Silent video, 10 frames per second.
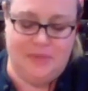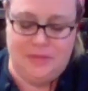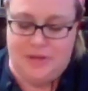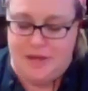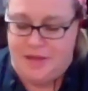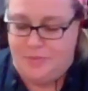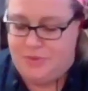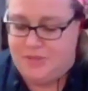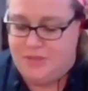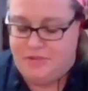Yeah, I
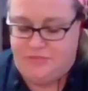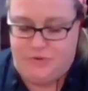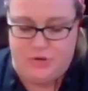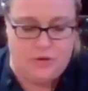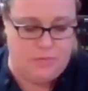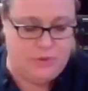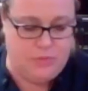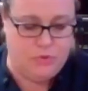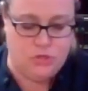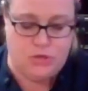would love for
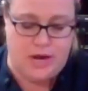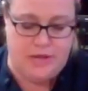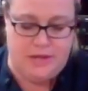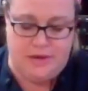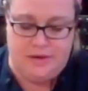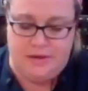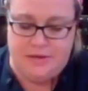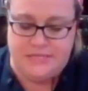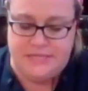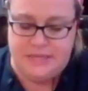people to try it.
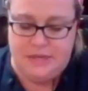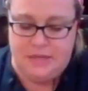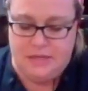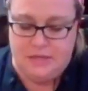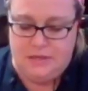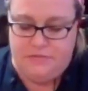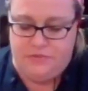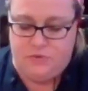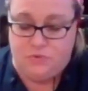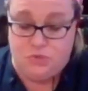And if
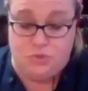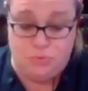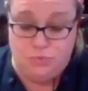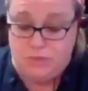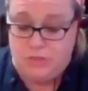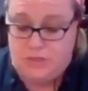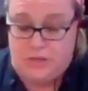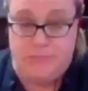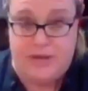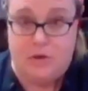you do
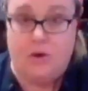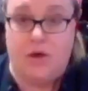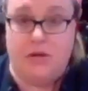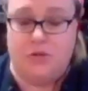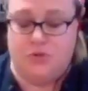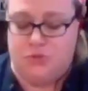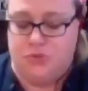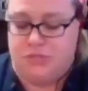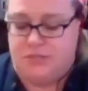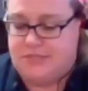come back on and you do
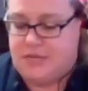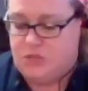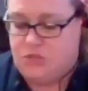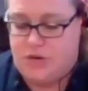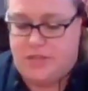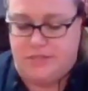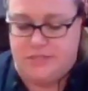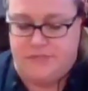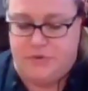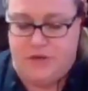decide to try
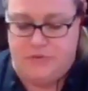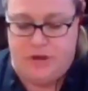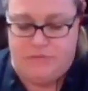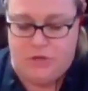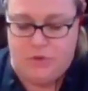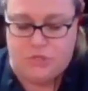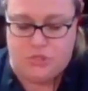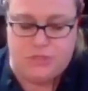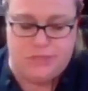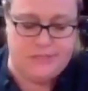this, if you ever have any
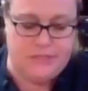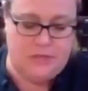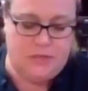questions,